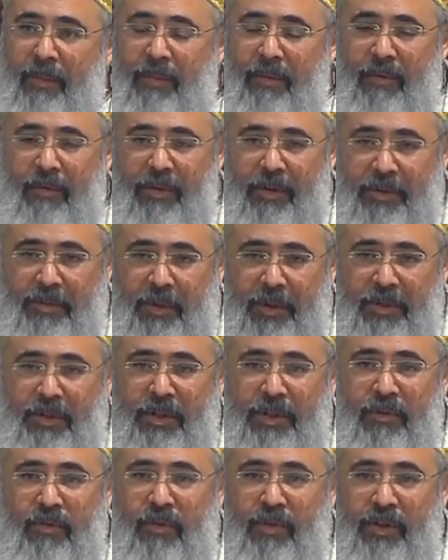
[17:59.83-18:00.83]
especially
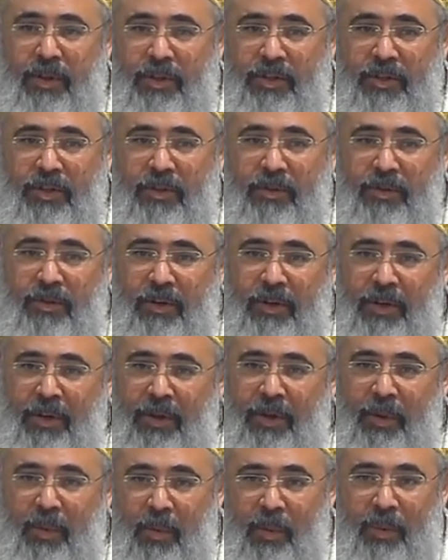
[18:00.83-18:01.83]
for the children
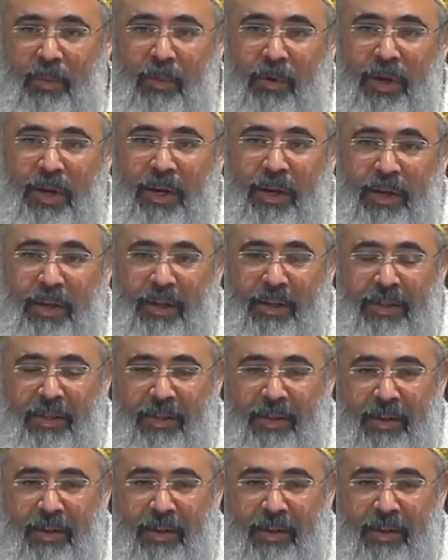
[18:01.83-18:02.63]
we bring the, the